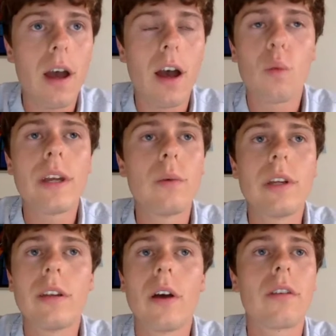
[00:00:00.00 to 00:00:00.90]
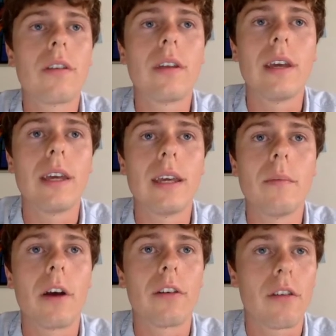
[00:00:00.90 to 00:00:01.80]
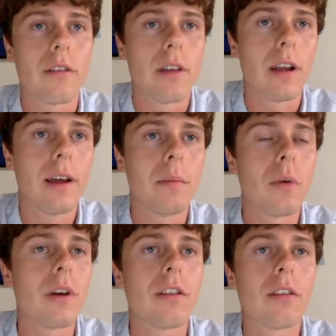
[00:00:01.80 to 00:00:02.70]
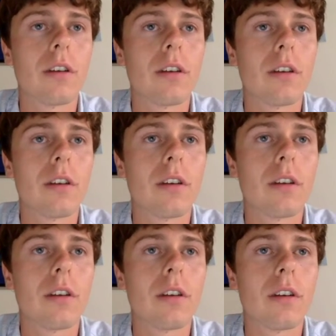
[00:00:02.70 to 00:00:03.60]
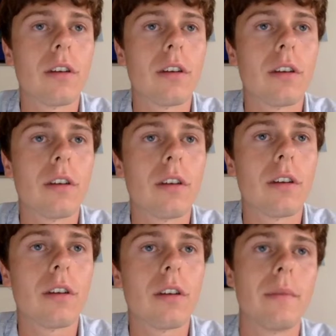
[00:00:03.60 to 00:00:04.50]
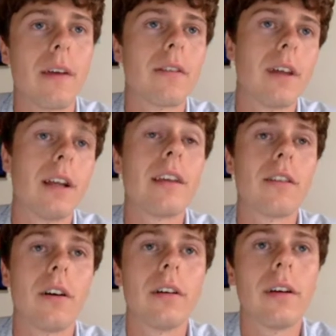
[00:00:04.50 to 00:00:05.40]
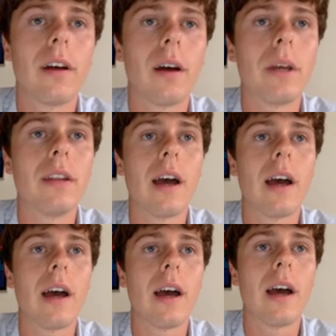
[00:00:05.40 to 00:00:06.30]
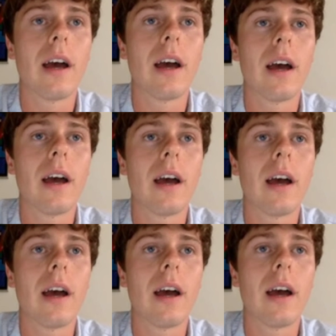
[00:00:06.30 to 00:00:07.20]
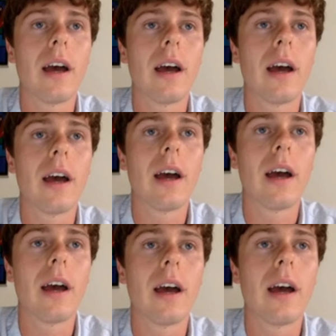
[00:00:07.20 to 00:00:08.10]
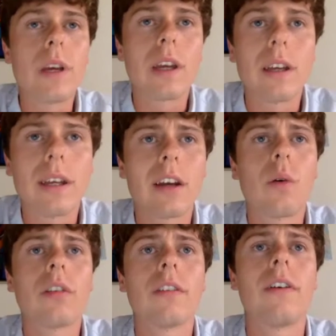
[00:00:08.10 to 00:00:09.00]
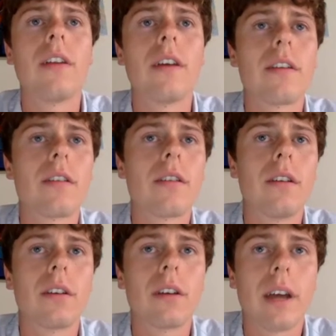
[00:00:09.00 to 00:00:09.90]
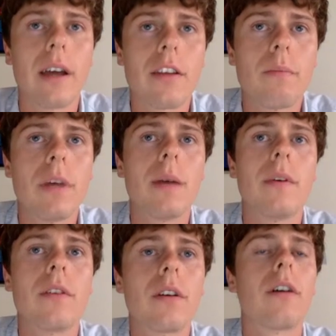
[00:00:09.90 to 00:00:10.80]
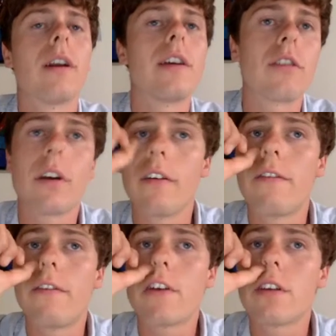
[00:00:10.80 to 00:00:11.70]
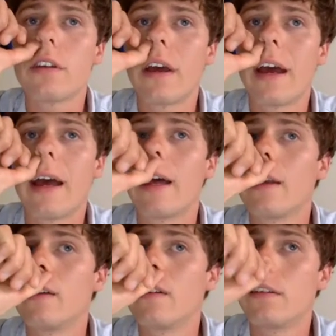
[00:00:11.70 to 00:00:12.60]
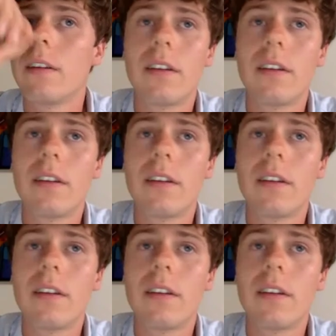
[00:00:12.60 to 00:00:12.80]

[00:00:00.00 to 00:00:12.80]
we don't see Microsetella and marine snow distributed at the same depths, at least not in their highest abundance. So we can again quantify this looking at a Spearman's correlation coefficient. And